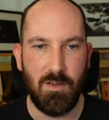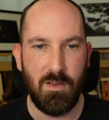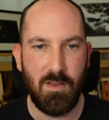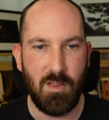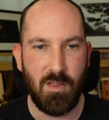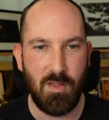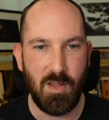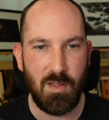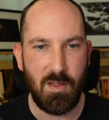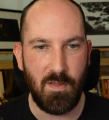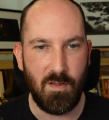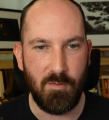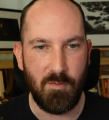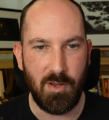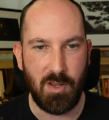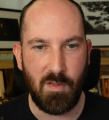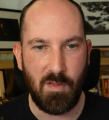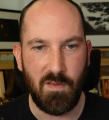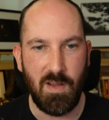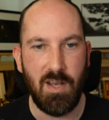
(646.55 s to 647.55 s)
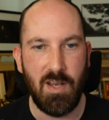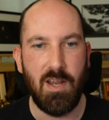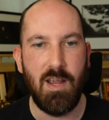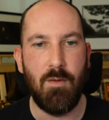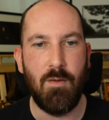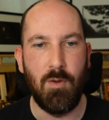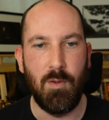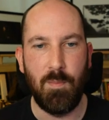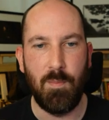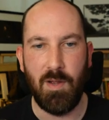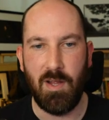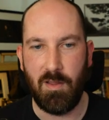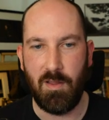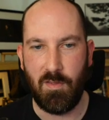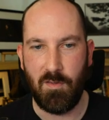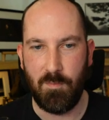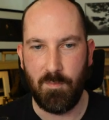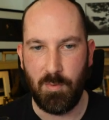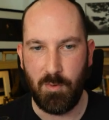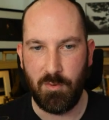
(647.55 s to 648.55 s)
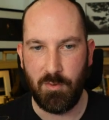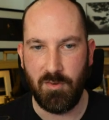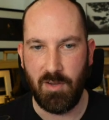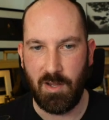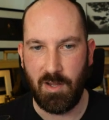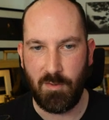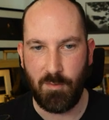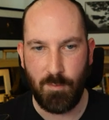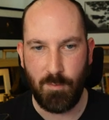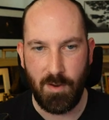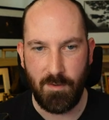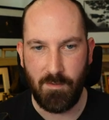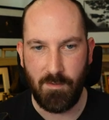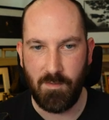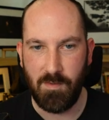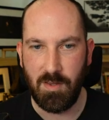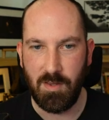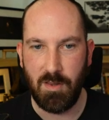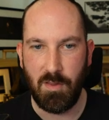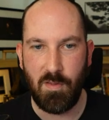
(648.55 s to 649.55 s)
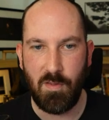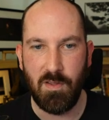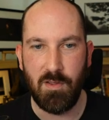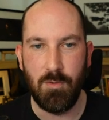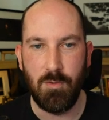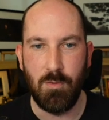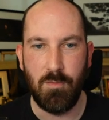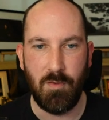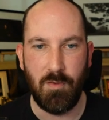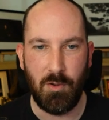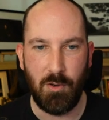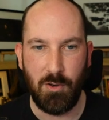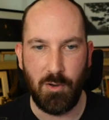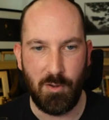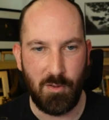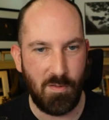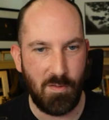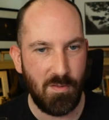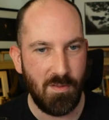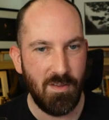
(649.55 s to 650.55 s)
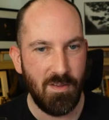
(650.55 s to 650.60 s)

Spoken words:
things that really stand out were parts of projects rather than single photos.